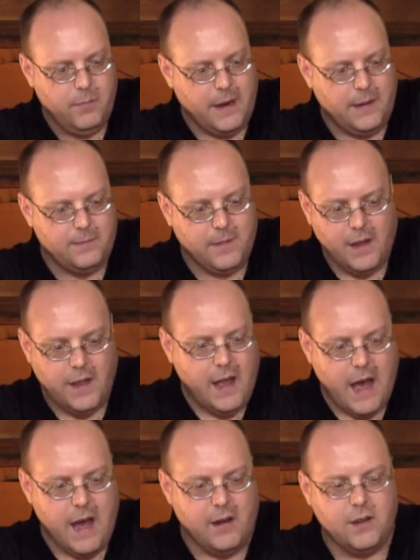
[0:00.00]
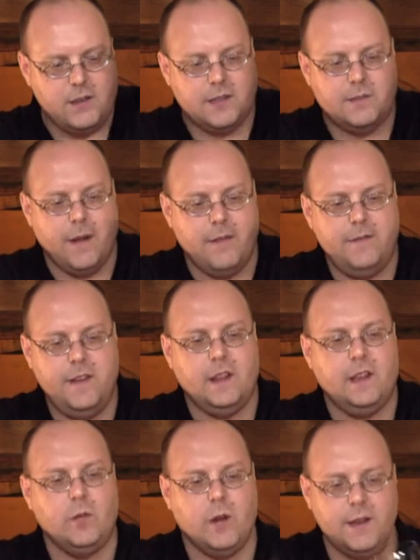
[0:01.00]
but it, I don't know, just my
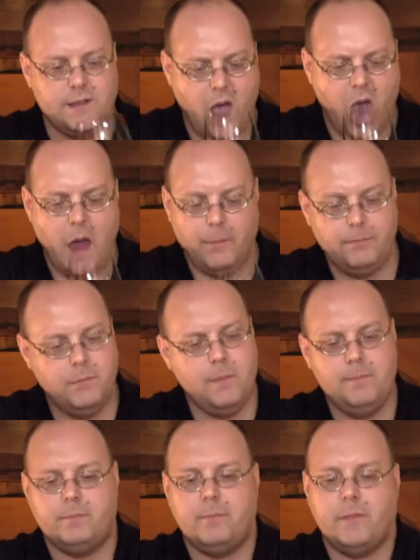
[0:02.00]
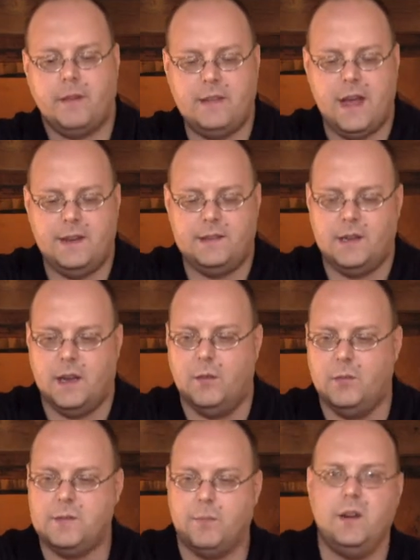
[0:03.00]
feeling was whoop, that uh,
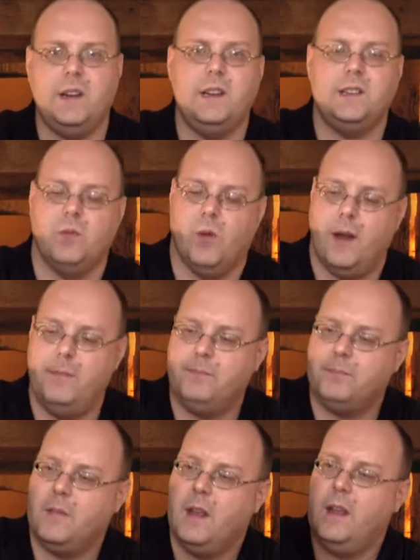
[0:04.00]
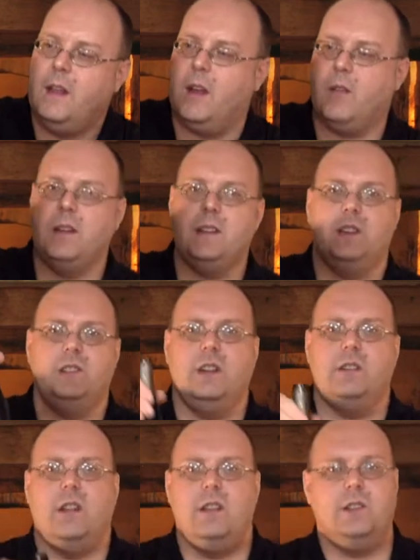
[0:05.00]
was a pretty decent wine. Now, granted, I
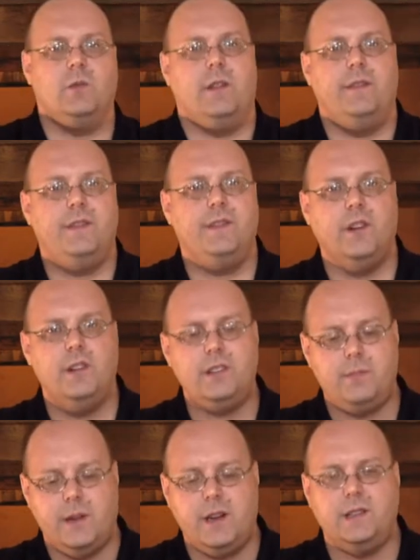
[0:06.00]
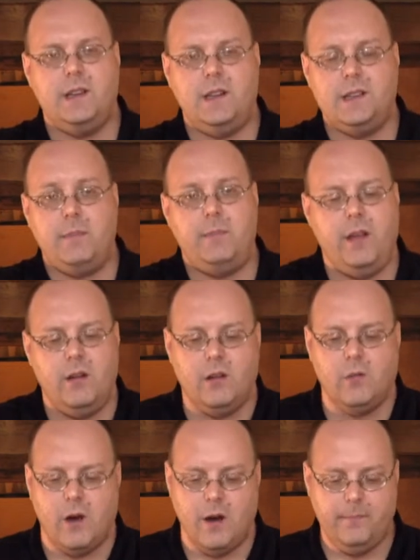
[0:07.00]
should have done this wine first because it is a Pinot
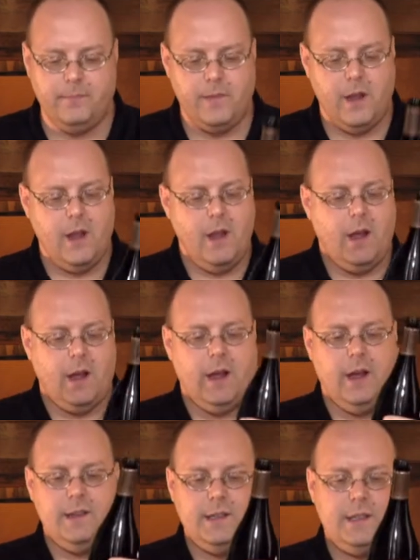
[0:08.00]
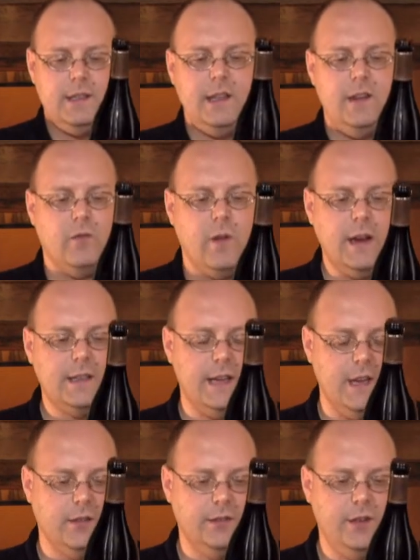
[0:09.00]
Noir. Uh, this is the Rex
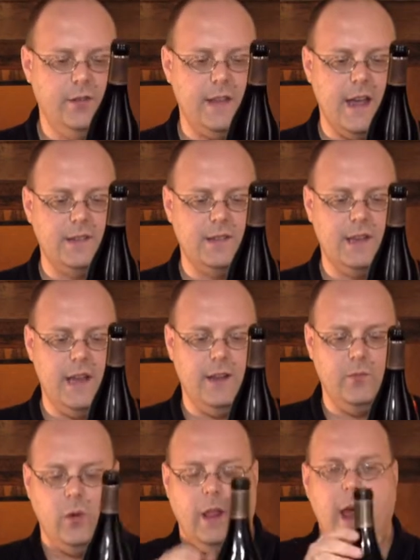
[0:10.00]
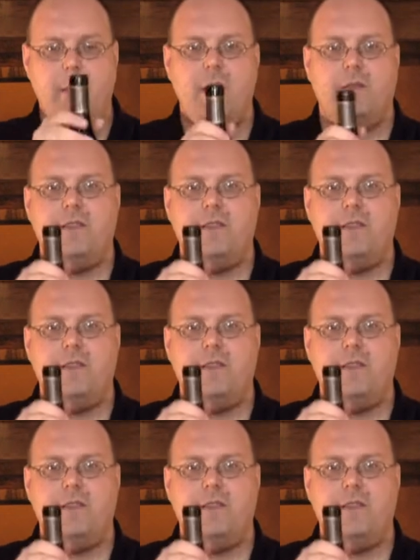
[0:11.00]
Hill 2010 Willamette